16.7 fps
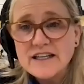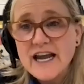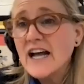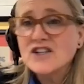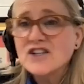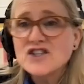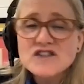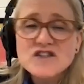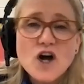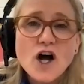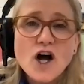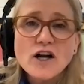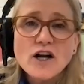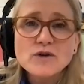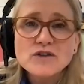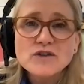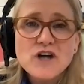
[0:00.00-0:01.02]
and yeah, so just
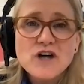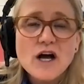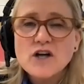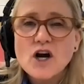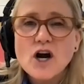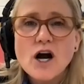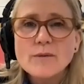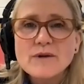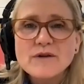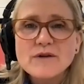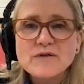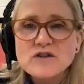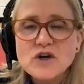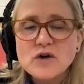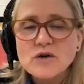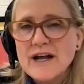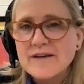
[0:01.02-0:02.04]
audible.com. If
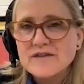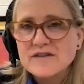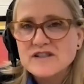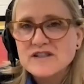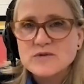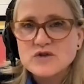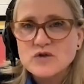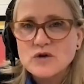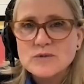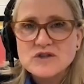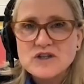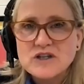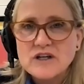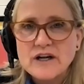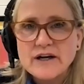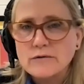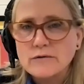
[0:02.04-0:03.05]
you don't have a
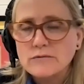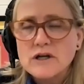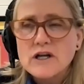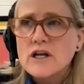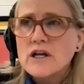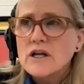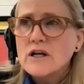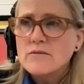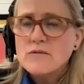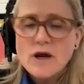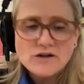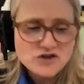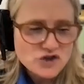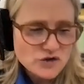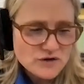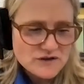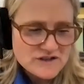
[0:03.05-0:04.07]
subscription, I don't not
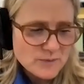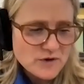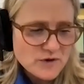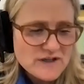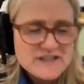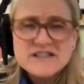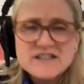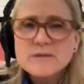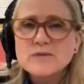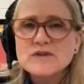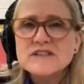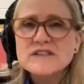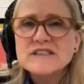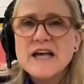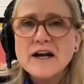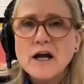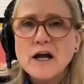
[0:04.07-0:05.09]
sure it's a pretty simple
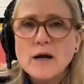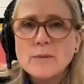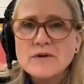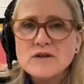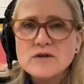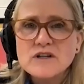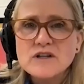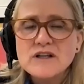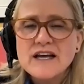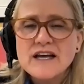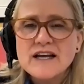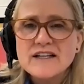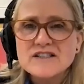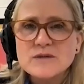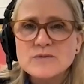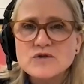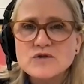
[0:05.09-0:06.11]
setup, but you can get a
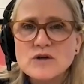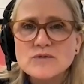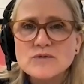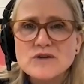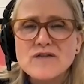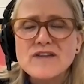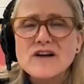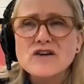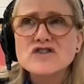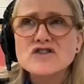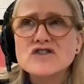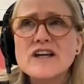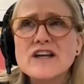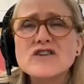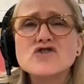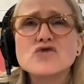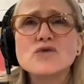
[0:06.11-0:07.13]
subscription. There's
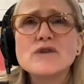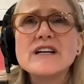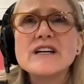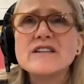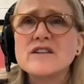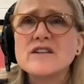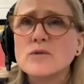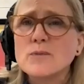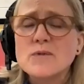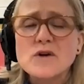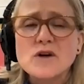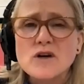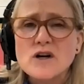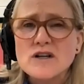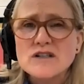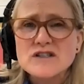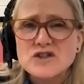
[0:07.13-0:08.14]
they treat their their
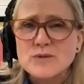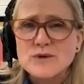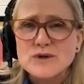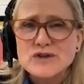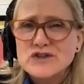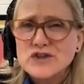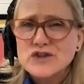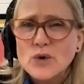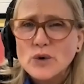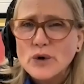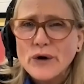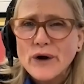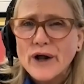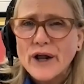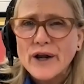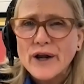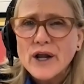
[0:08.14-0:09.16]
customers so
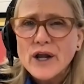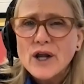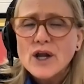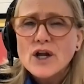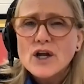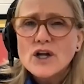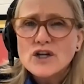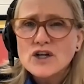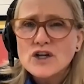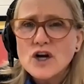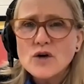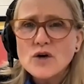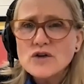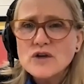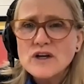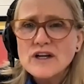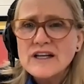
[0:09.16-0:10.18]
good. They do. You know,
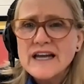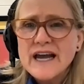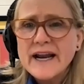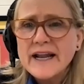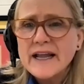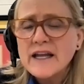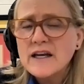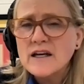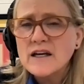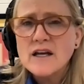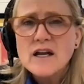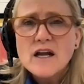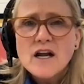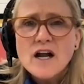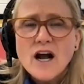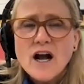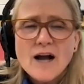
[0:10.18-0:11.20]
you can get it and
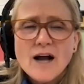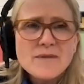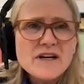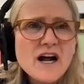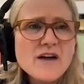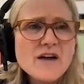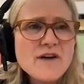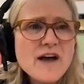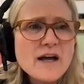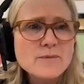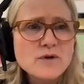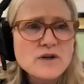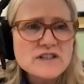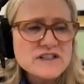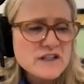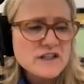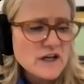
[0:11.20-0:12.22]
I mean, I've had
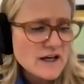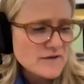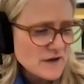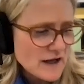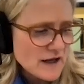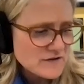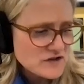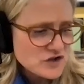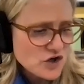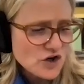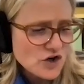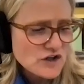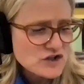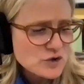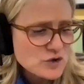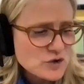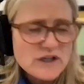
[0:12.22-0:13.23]
books that I've I've
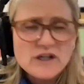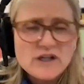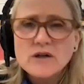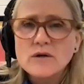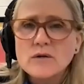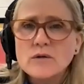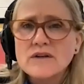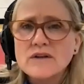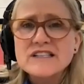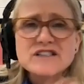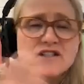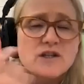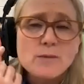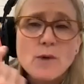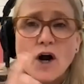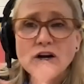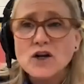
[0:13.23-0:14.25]
started to uh, list
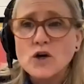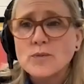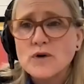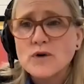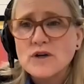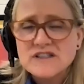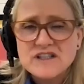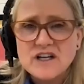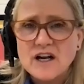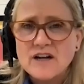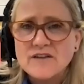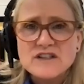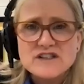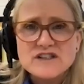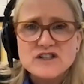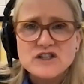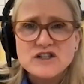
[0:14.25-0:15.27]
some audiobooks that I've
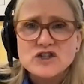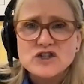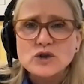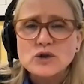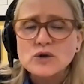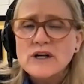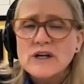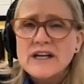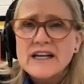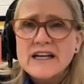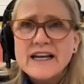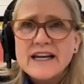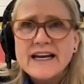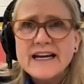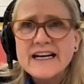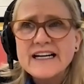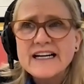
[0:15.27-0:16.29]
listened to
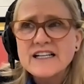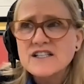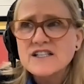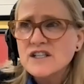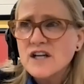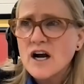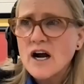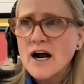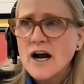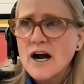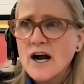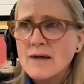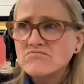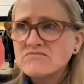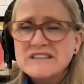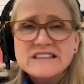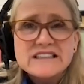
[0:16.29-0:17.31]
and
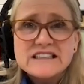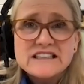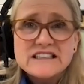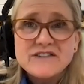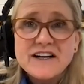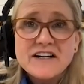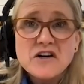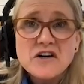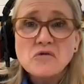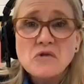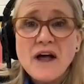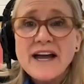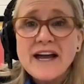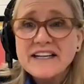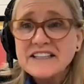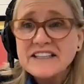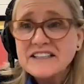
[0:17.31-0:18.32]
um, if I don't
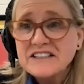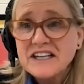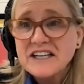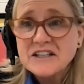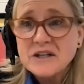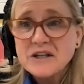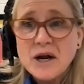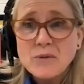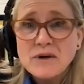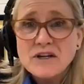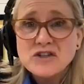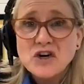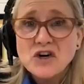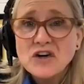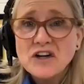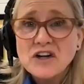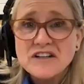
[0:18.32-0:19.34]
like it, I, I
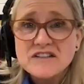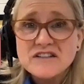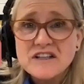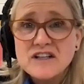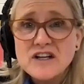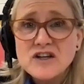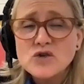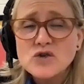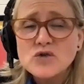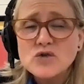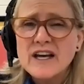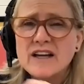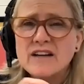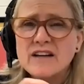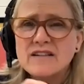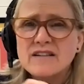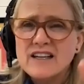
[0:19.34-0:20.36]
return it. And then you
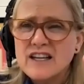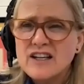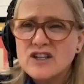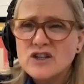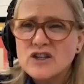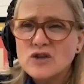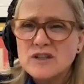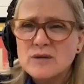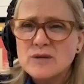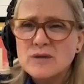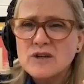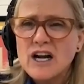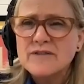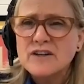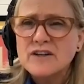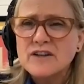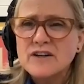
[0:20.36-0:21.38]
get, they, they do some
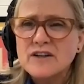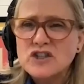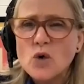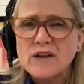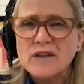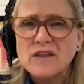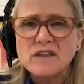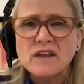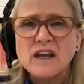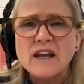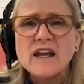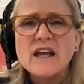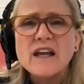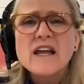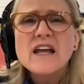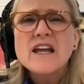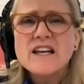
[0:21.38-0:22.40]
kind of a token
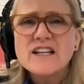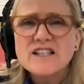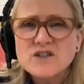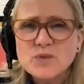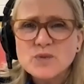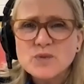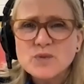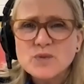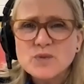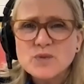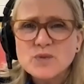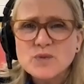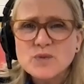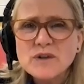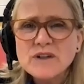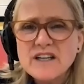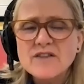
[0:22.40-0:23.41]
thing. It's
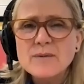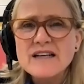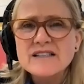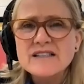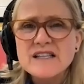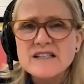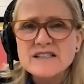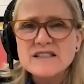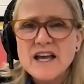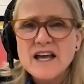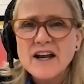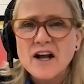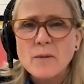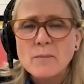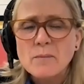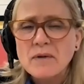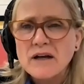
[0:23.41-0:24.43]
really kind of an amazing
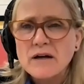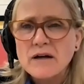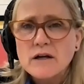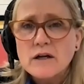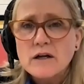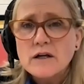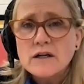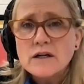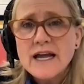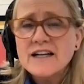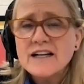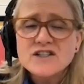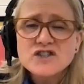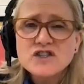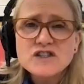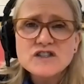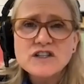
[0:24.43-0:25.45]
setup. But
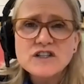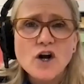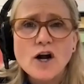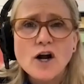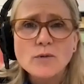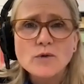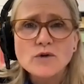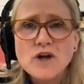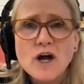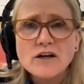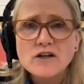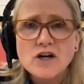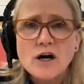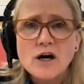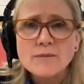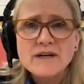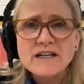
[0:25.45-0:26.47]
yeah, it's just at
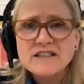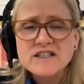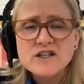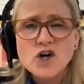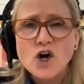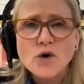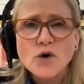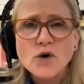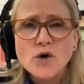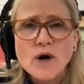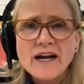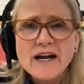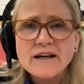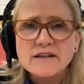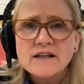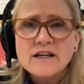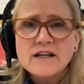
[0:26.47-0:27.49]
audible.com, Nancy
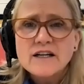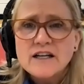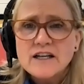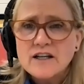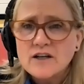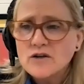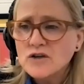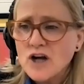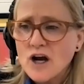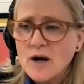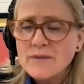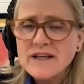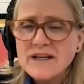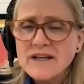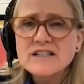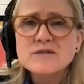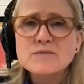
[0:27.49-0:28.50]
Cartwright, and it'll and, come
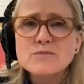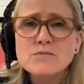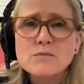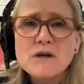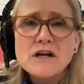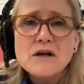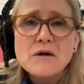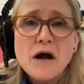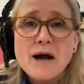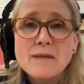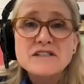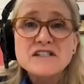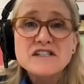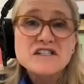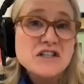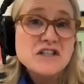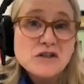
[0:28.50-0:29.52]
in. It's I'm
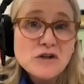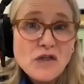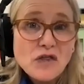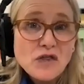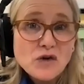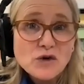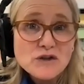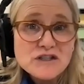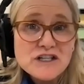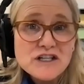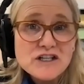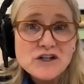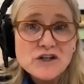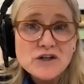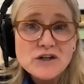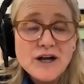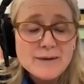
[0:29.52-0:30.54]
still a
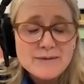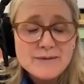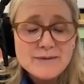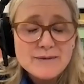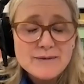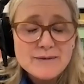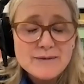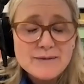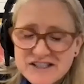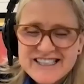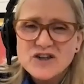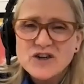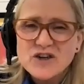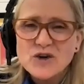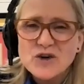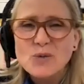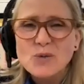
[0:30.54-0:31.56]
13, I'm still a
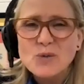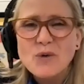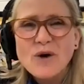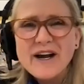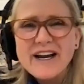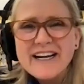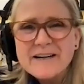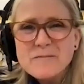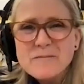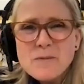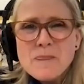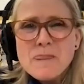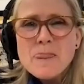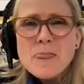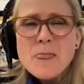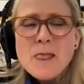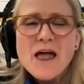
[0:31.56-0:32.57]
10 year old boy.
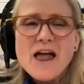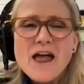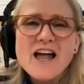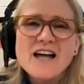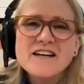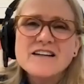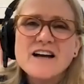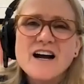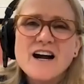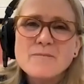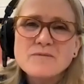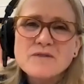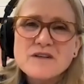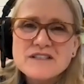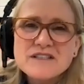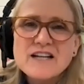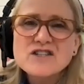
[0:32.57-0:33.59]
And,
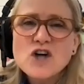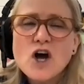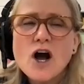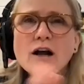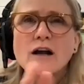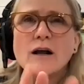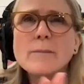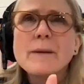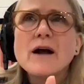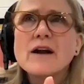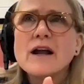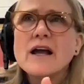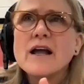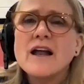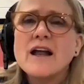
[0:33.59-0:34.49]
um, and I it's narrated